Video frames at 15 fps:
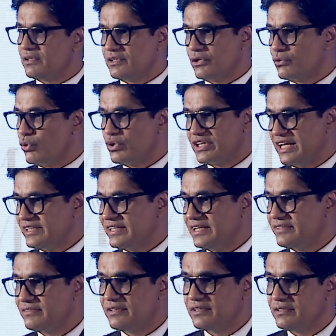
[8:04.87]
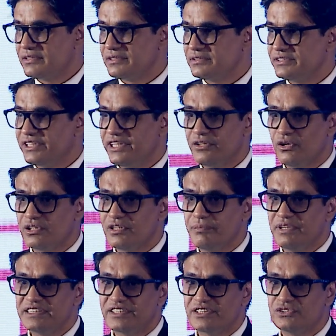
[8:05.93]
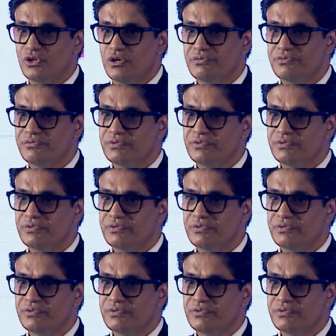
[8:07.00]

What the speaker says: the court can then see, on the basis of